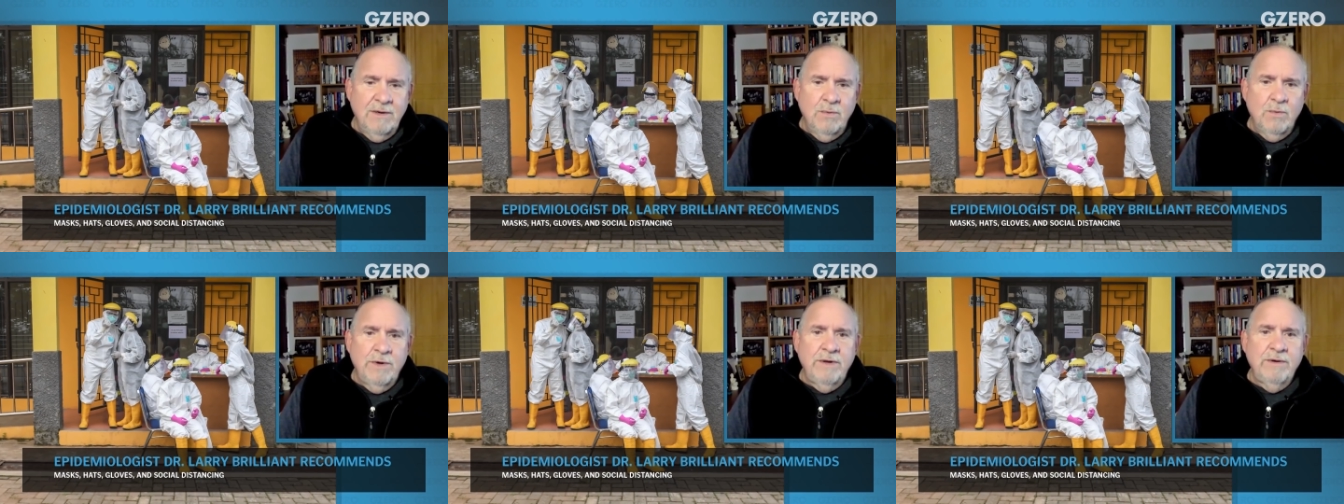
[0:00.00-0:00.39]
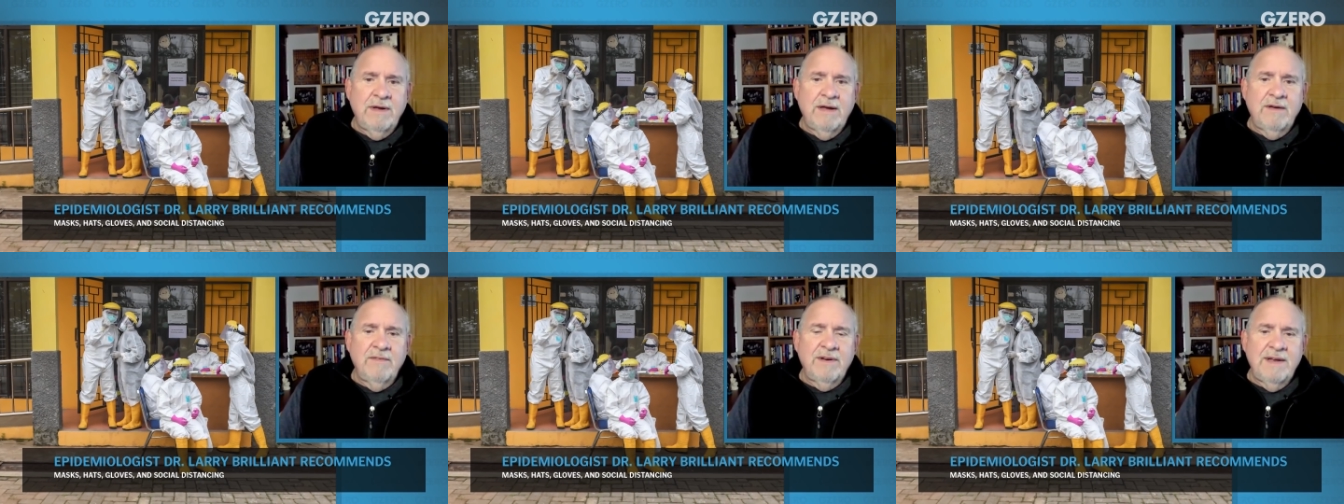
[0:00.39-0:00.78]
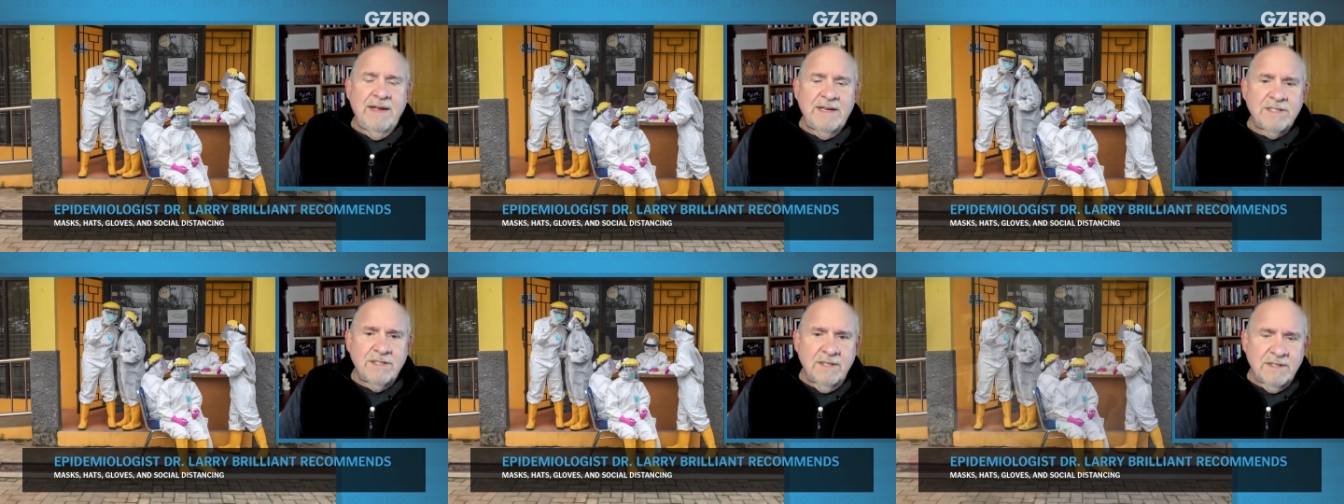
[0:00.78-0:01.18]
where you have a
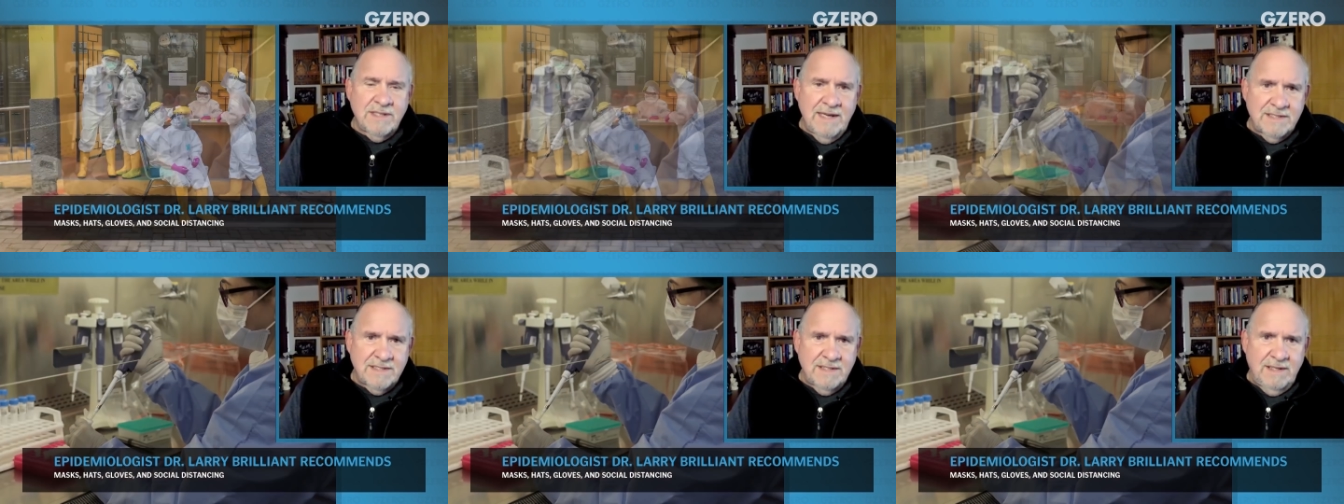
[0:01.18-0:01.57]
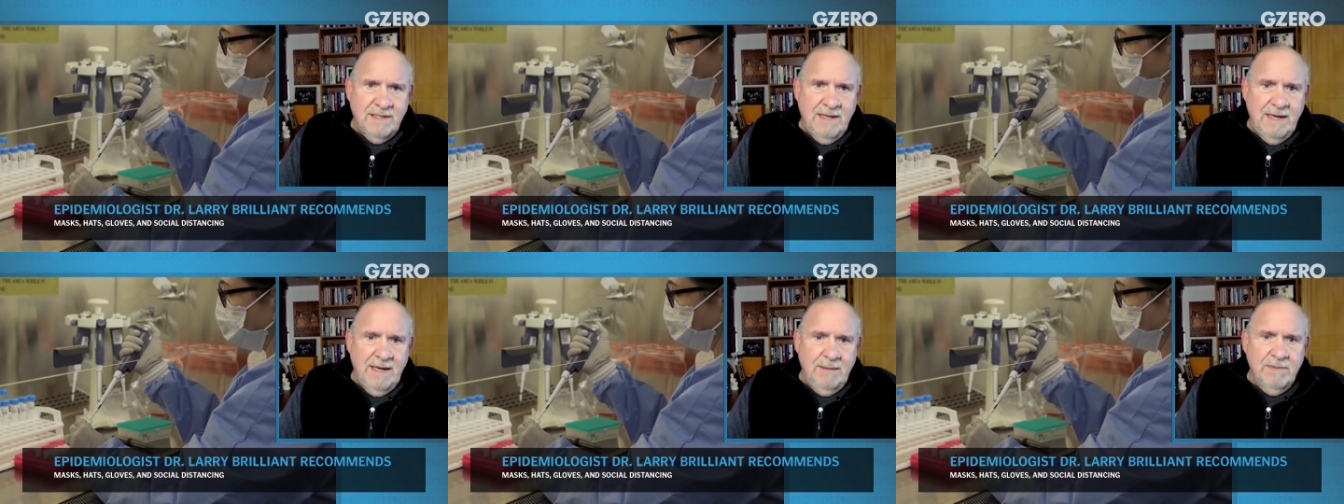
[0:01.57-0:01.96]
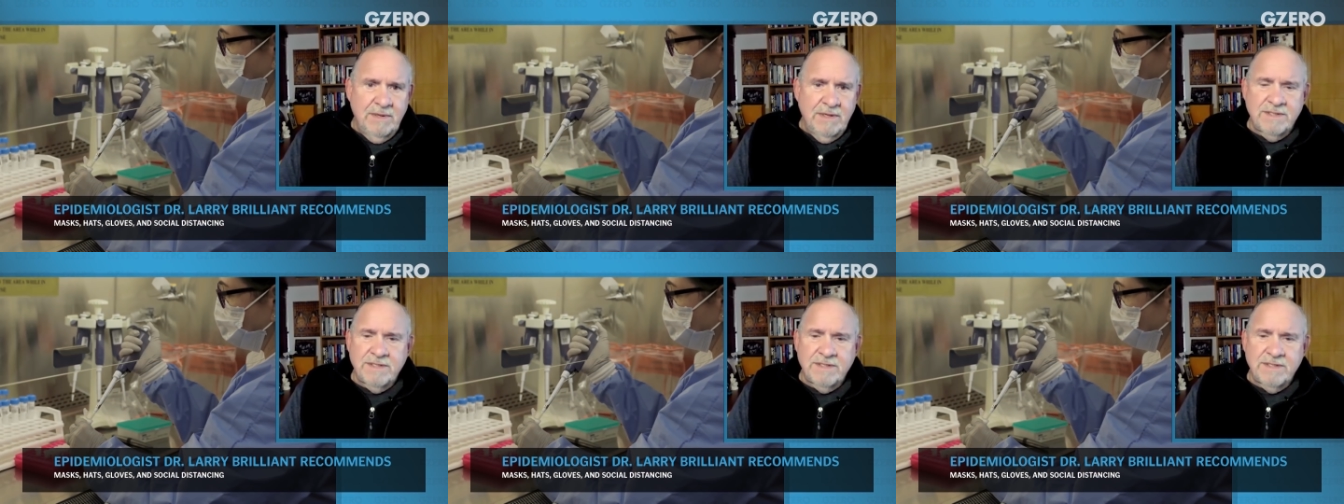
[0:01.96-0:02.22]
national testing lab.